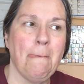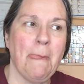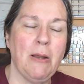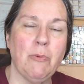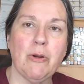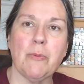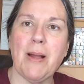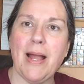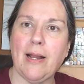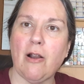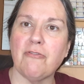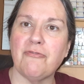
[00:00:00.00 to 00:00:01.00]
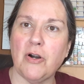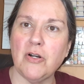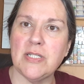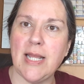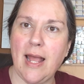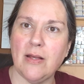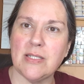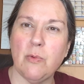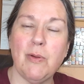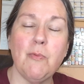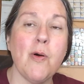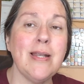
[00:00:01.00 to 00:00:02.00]
and we were buying our first house, and
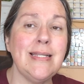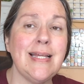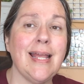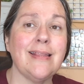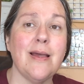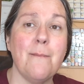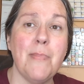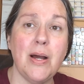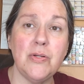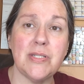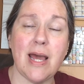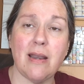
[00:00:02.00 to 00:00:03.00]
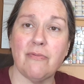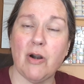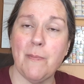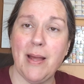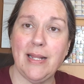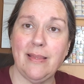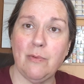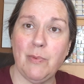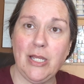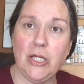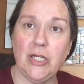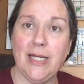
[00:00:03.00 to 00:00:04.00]
we wanted to get the most out of our money that
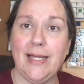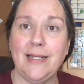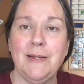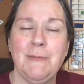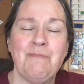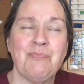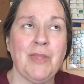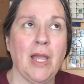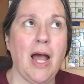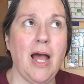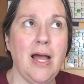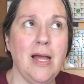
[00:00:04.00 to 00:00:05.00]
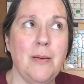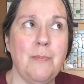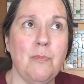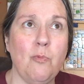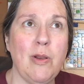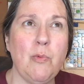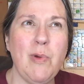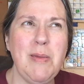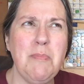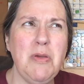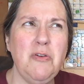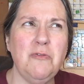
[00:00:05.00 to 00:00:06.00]
we could. When we
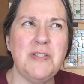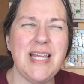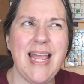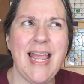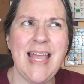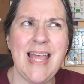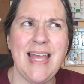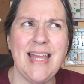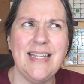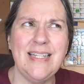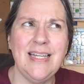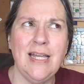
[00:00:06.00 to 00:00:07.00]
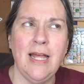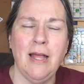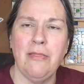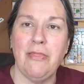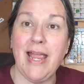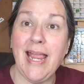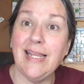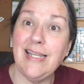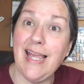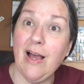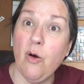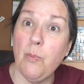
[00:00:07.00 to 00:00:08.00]
moved in, the
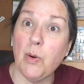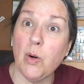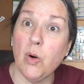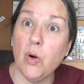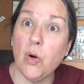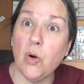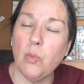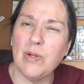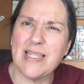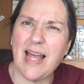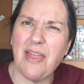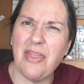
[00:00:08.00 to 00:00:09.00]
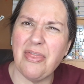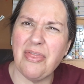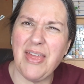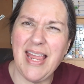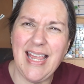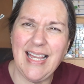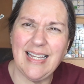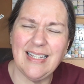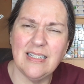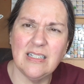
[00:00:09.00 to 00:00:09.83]
Handy Helper was, I think,